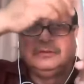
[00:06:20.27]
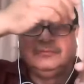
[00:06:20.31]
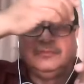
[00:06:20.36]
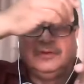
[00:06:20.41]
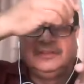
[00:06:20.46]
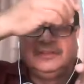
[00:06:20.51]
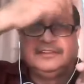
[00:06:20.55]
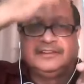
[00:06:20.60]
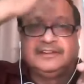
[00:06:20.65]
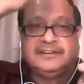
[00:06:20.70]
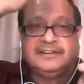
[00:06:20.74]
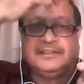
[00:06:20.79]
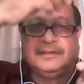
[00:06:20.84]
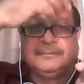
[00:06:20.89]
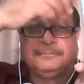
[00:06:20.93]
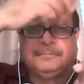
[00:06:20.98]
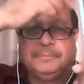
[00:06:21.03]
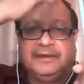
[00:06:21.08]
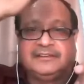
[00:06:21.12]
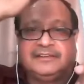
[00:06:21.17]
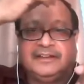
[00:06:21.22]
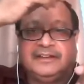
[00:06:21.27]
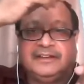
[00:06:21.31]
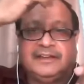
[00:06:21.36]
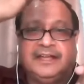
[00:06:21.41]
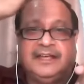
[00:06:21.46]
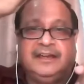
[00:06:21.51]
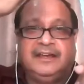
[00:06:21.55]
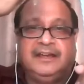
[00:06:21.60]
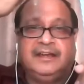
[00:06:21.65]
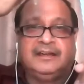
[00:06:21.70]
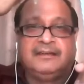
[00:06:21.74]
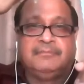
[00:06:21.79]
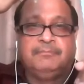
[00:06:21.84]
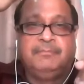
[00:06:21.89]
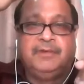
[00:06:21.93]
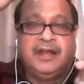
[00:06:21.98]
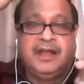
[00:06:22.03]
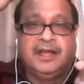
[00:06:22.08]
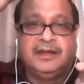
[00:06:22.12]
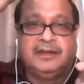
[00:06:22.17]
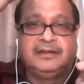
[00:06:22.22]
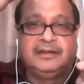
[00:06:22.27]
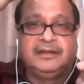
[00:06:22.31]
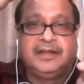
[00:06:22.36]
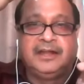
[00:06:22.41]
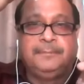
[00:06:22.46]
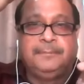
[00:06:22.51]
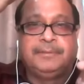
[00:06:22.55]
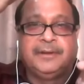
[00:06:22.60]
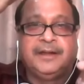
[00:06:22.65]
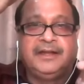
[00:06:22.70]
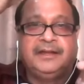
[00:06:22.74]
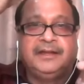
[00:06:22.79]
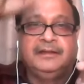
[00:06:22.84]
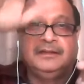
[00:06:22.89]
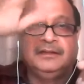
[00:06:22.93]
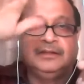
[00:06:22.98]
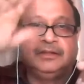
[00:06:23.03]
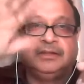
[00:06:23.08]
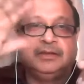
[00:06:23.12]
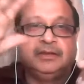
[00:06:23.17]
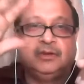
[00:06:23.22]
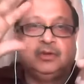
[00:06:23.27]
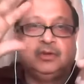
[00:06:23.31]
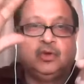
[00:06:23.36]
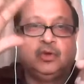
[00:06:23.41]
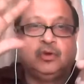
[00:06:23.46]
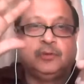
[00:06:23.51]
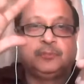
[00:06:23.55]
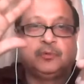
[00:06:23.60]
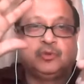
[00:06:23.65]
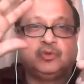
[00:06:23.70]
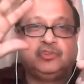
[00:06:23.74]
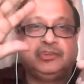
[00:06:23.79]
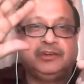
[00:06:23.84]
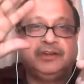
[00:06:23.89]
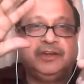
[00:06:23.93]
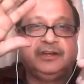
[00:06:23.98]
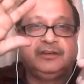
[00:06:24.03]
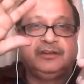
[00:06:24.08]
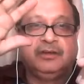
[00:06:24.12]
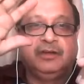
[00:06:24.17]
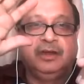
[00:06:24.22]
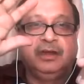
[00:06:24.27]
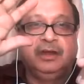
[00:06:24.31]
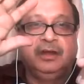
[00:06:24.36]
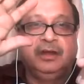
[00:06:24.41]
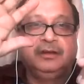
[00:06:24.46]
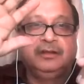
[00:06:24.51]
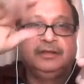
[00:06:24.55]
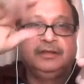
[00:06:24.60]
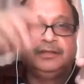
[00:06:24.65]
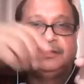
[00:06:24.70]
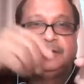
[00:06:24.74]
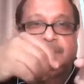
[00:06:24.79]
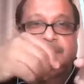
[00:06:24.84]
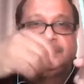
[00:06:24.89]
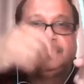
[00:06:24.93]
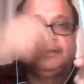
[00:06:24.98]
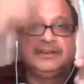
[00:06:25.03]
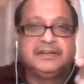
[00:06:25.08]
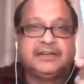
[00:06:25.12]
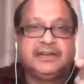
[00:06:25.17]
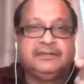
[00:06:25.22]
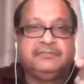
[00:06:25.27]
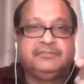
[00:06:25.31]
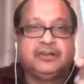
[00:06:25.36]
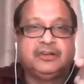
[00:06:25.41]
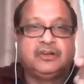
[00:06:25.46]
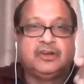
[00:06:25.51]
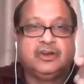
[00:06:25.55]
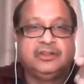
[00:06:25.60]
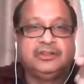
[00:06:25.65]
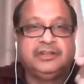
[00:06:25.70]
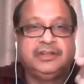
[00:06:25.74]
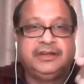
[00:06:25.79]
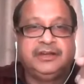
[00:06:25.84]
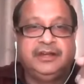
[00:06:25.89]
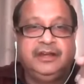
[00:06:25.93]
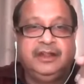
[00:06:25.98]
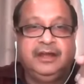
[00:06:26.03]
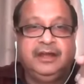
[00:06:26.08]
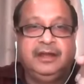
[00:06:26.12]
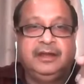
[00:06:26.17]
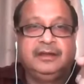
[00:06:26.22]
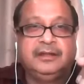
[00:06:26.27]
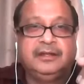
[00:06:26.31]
once it is a pulsatile and deep red don't proceed at all immediately withdraw the needle